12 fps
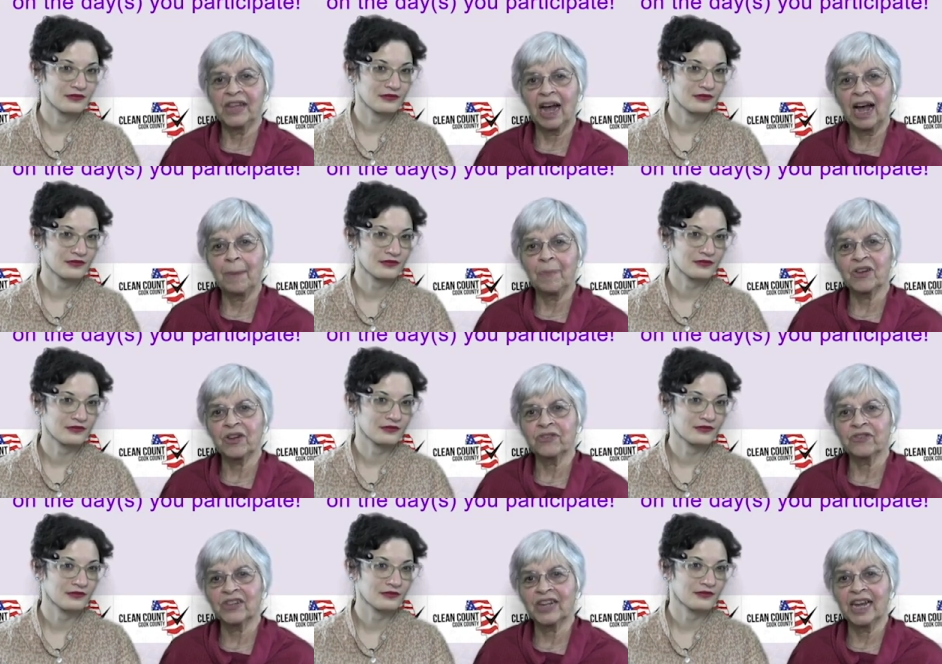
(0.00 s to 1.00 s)
Speaker 1: the optical
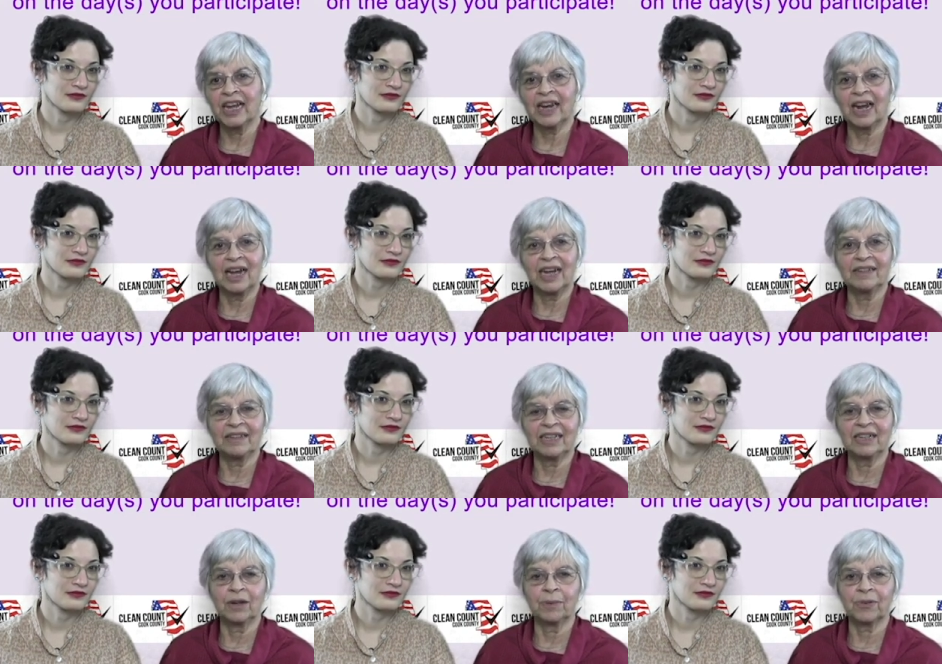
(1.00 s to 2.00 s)
scan ID
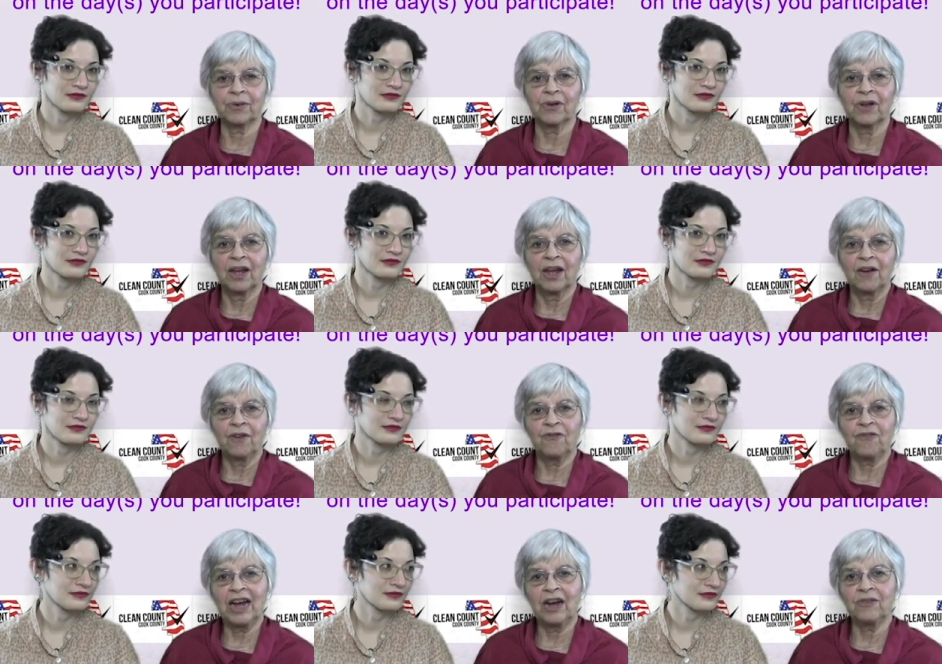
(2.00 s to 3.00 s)
number
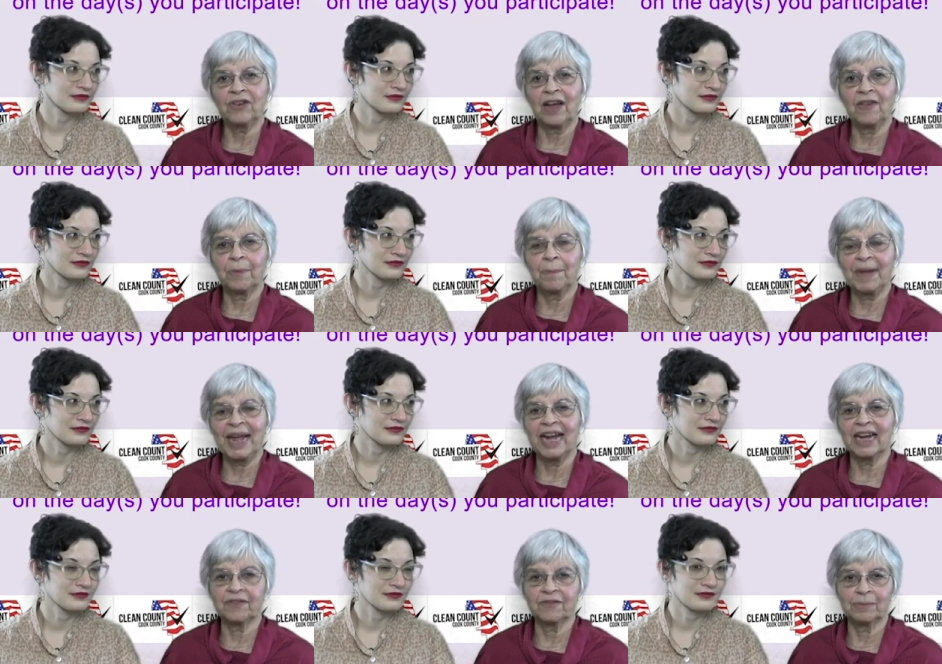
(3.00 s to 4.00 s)
found on the
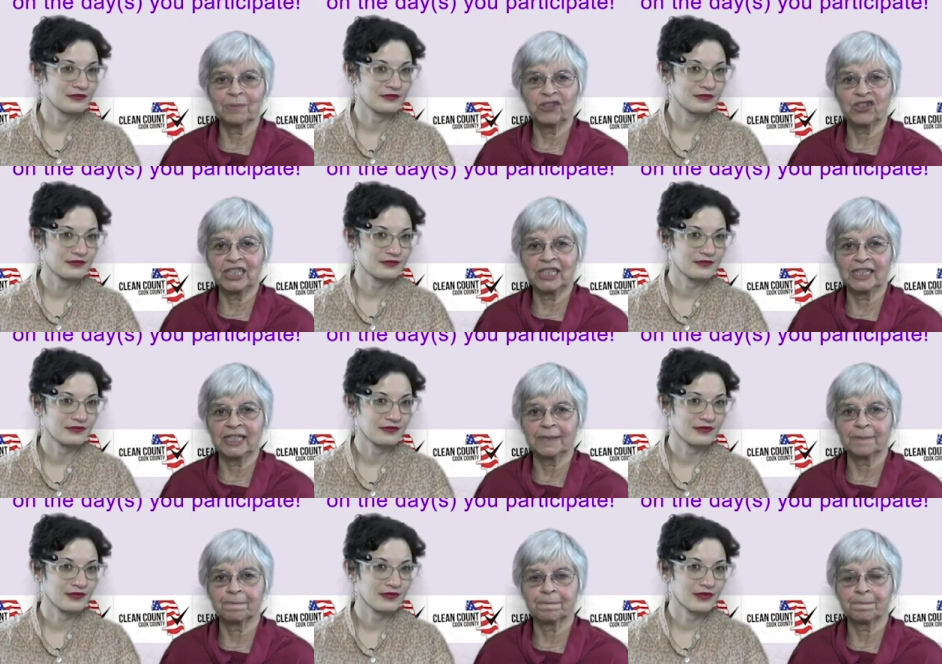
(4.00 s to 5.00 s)
back of the
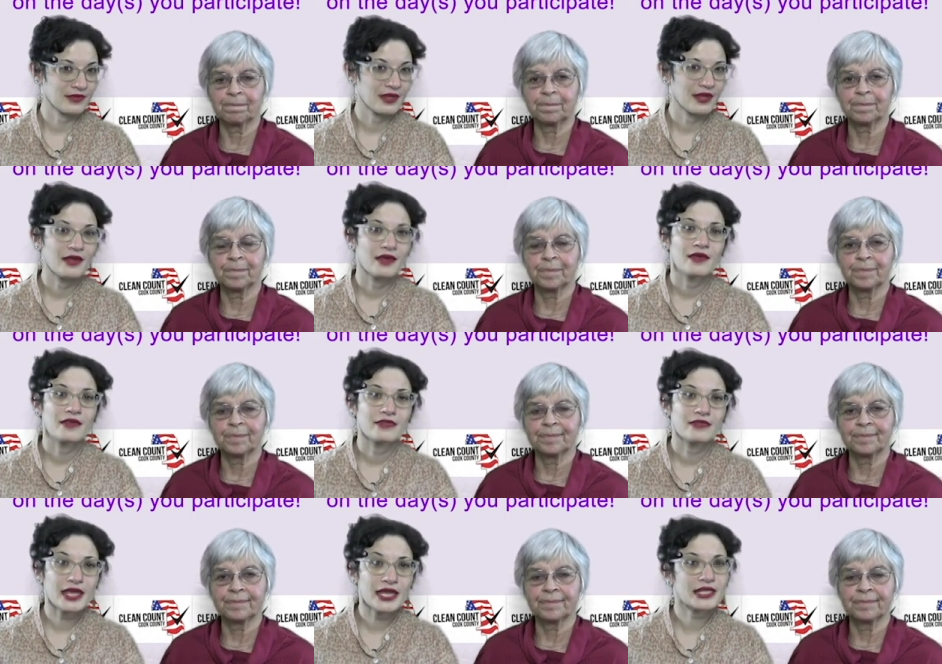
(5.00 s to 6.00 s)
machine.
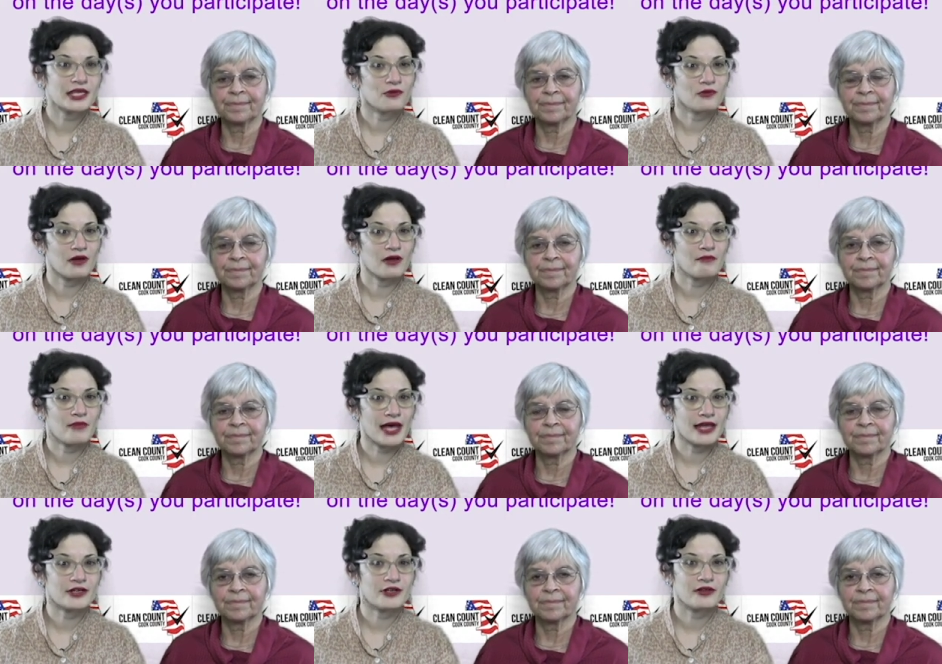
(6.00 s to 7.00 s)
Speaker 2: Then you will
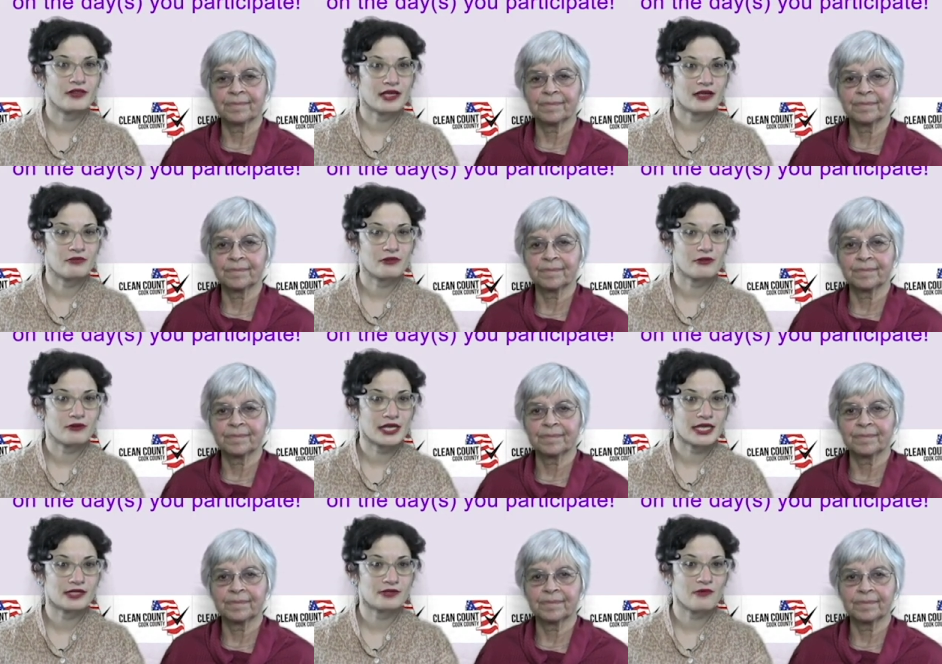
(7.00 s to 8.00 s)
monitor the
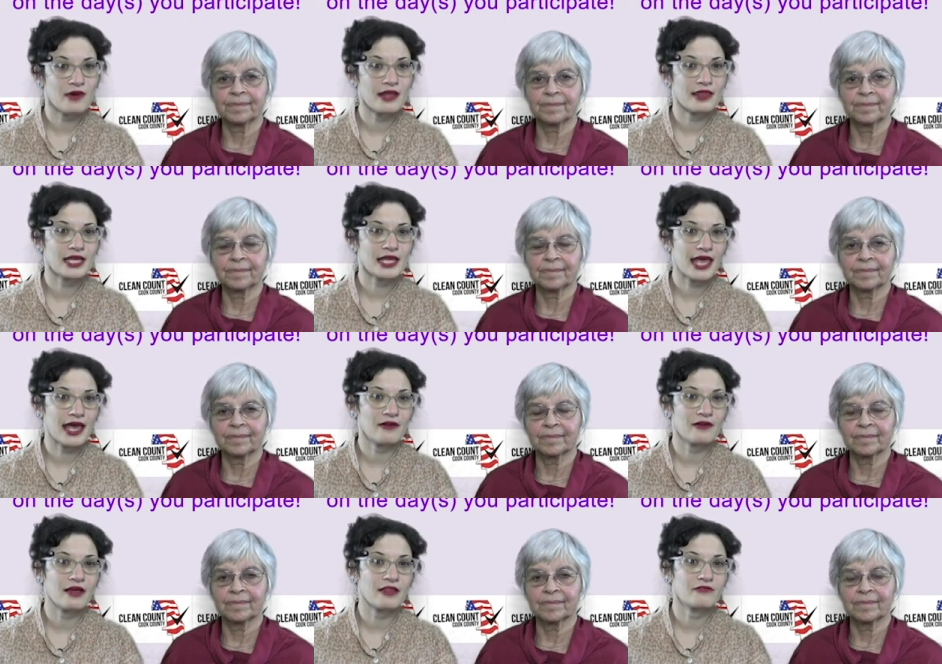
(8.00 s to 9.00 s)
employees while they
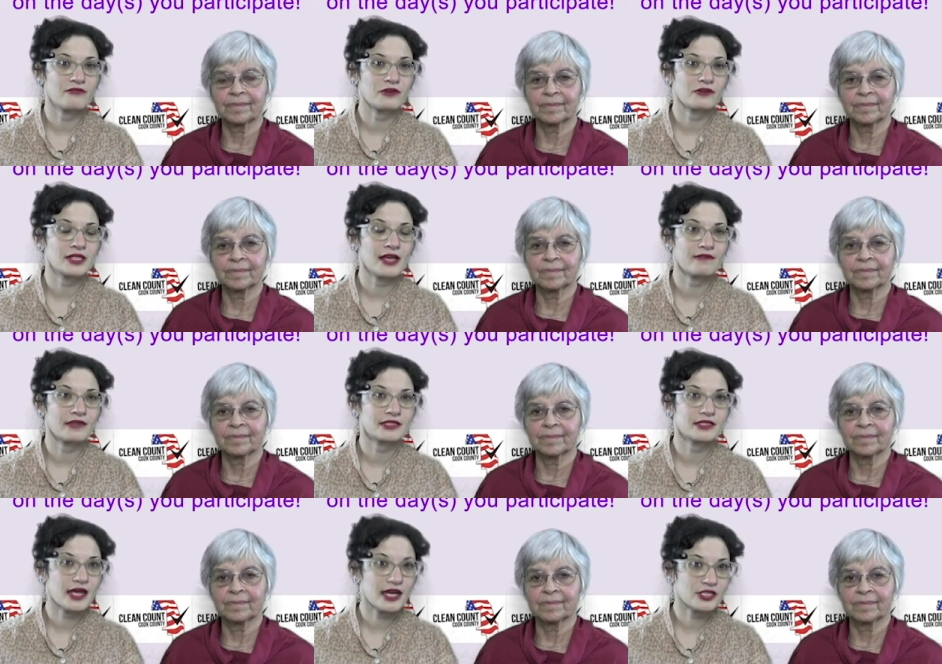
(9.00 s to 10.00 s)
count all the votes off the
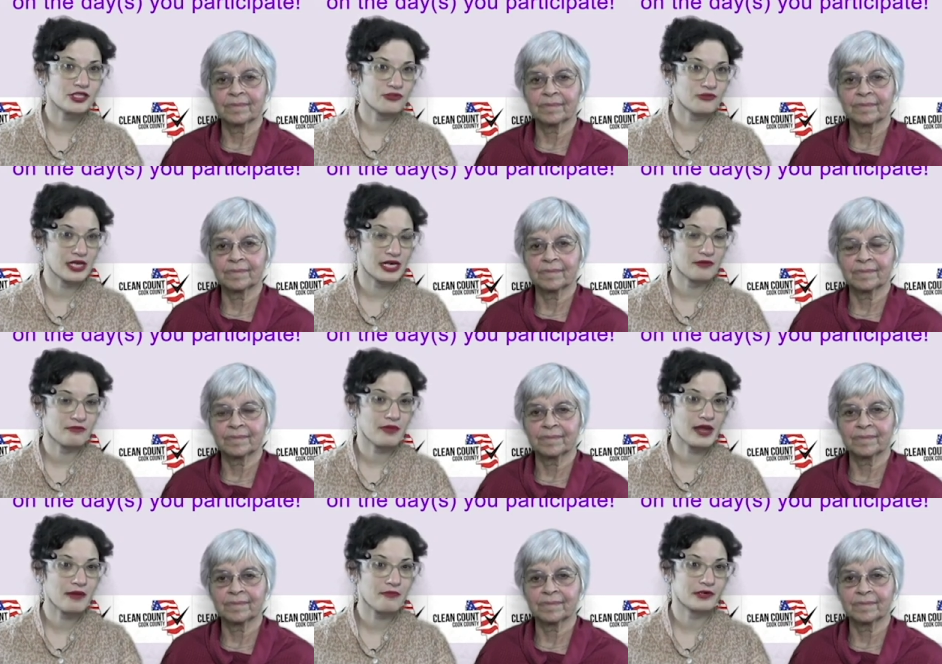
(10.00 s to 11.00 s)
touchscreen
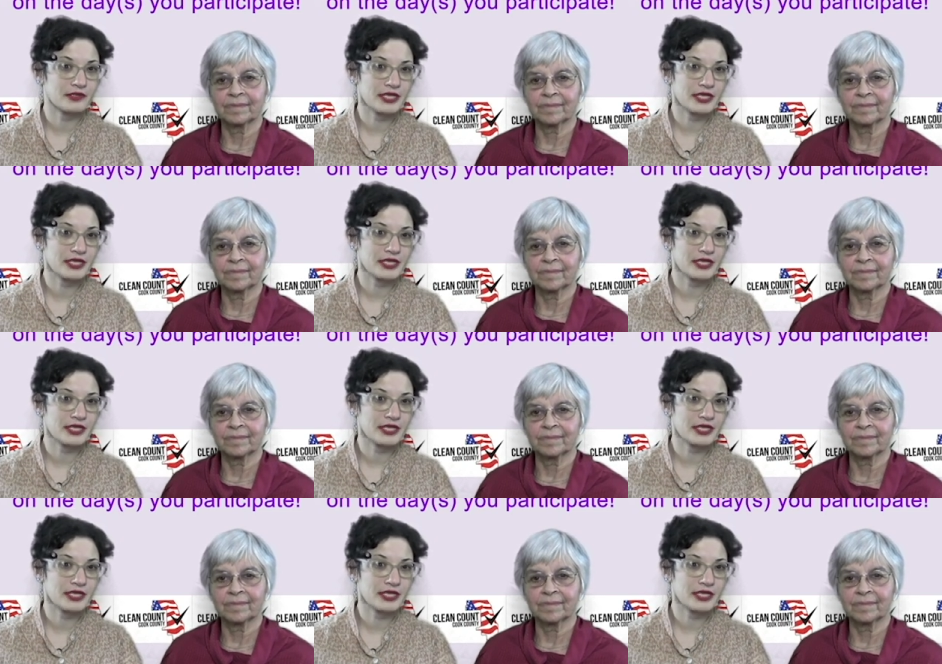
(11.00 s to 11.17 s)
paper